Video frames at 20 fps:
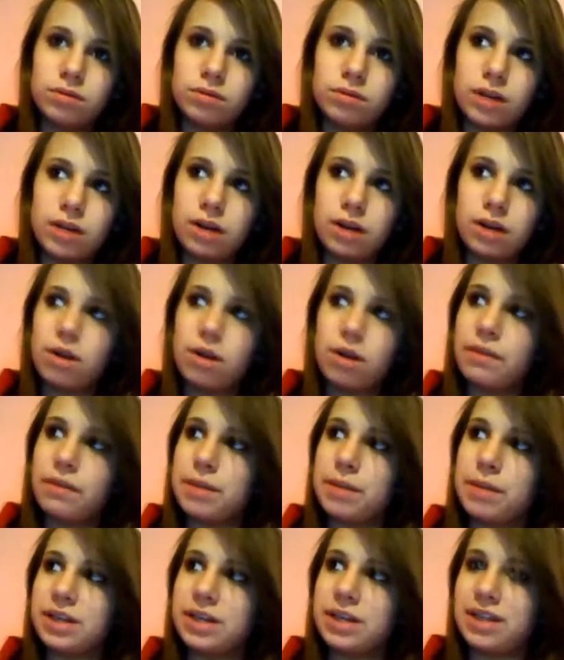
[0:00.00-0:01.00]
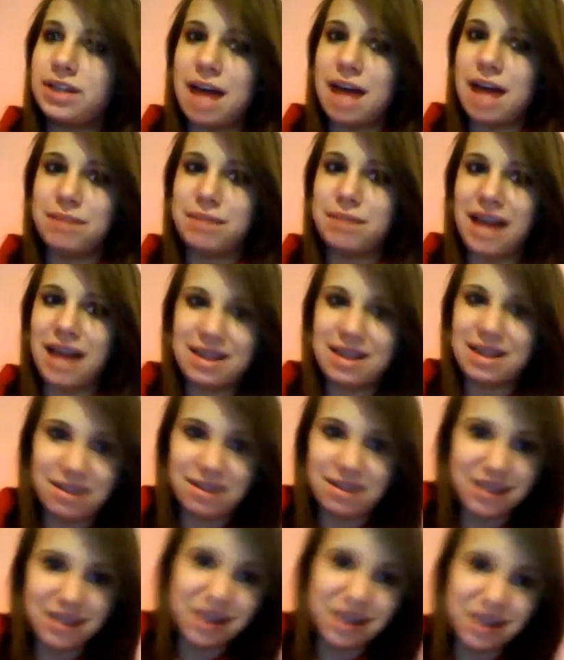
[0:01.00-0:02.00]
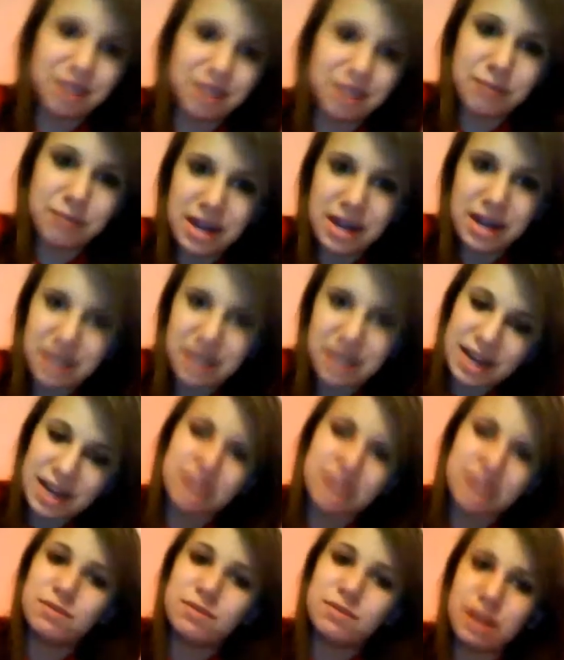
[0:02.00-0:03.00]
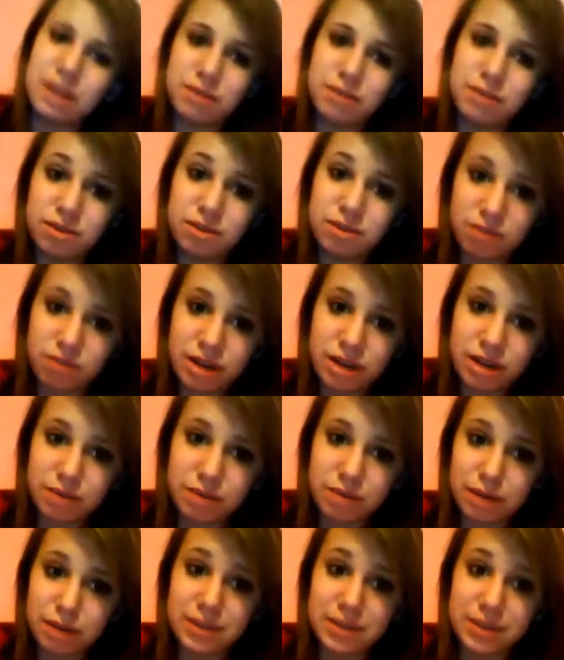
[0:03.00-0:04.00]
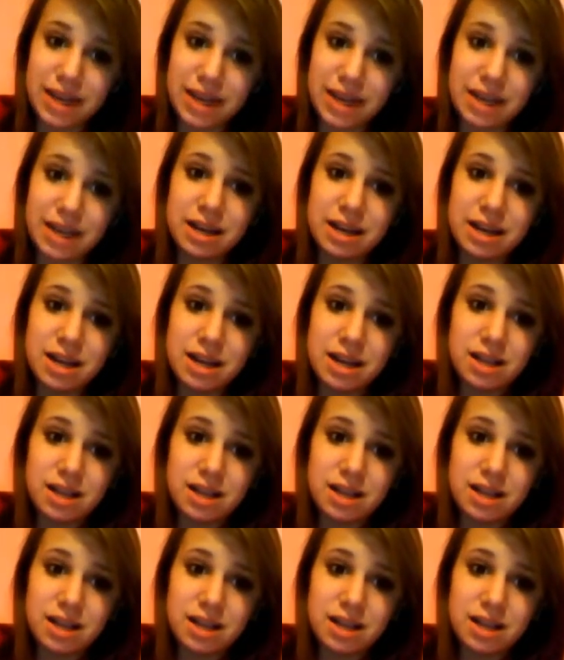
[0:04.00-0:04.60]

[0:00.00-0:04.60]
I don't know if I mentioned that in my last throughout the years, but I did dance from when I was 3 to when I was 8.